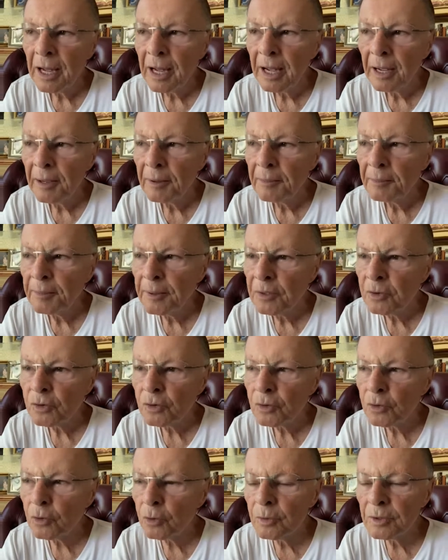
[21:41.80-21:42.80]
And I
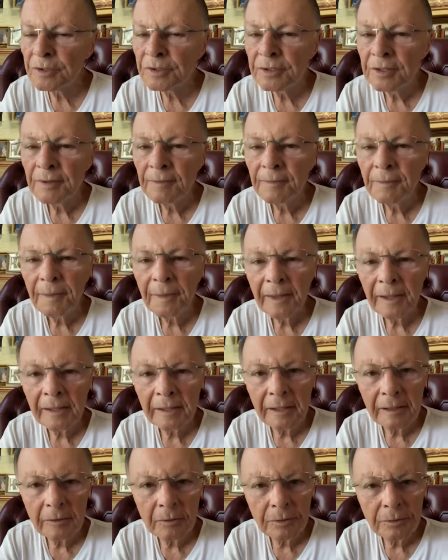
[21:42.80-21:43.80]
see
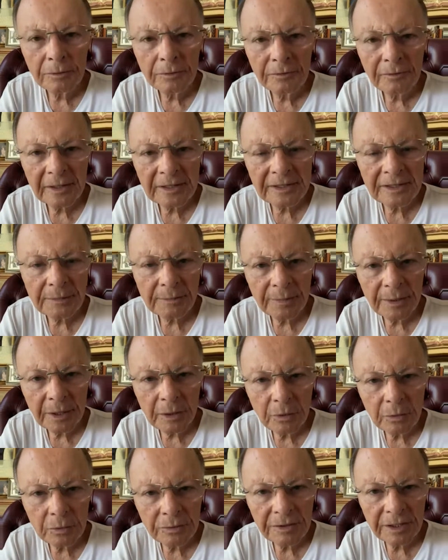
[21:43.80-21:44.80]
people,
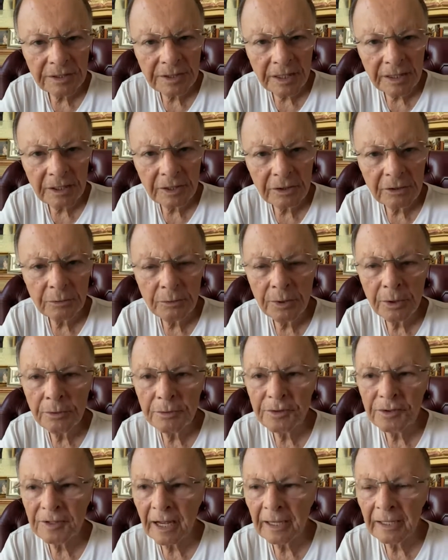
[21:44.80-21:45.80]
whenever they
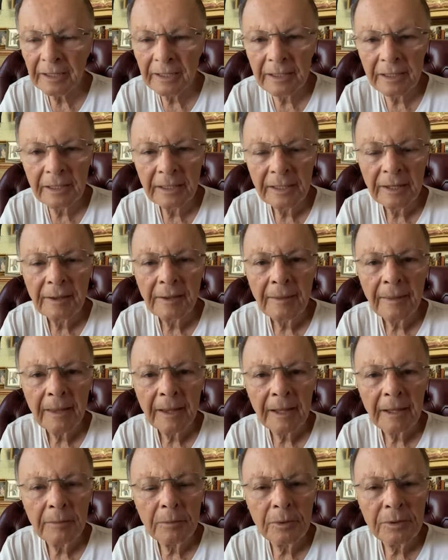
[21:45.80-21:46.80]
ask
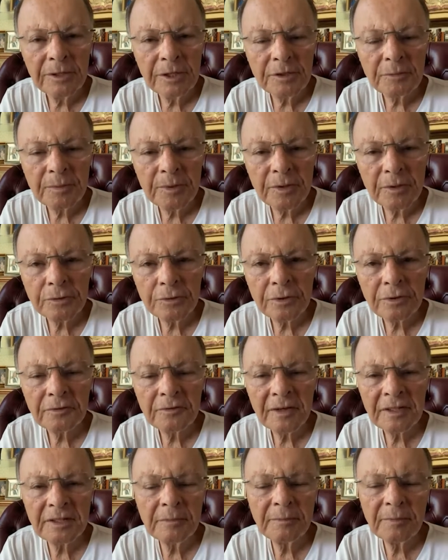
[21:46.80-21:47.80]
questions here in
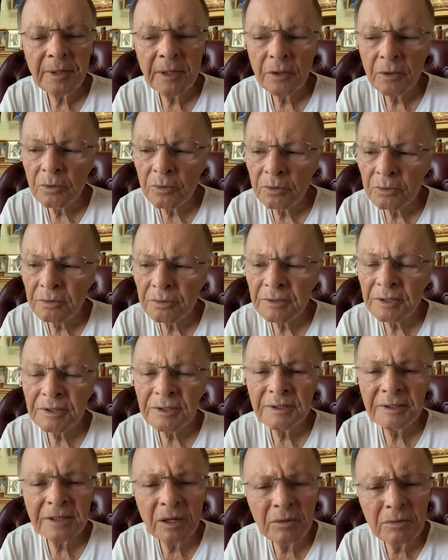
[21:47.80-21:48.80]
Instagram,
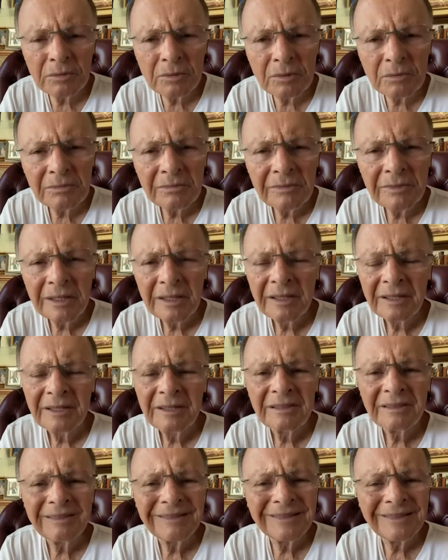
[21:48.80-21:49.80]
they make
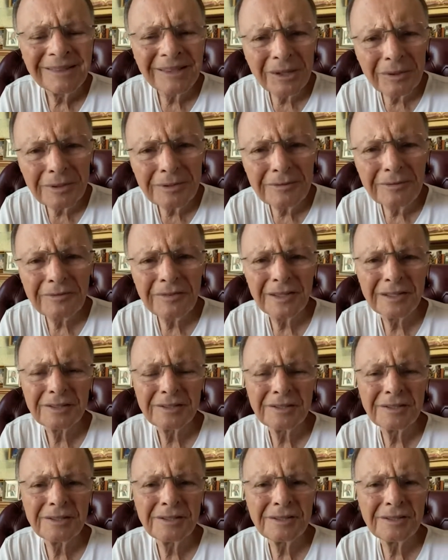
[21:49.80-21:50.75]
questions that are so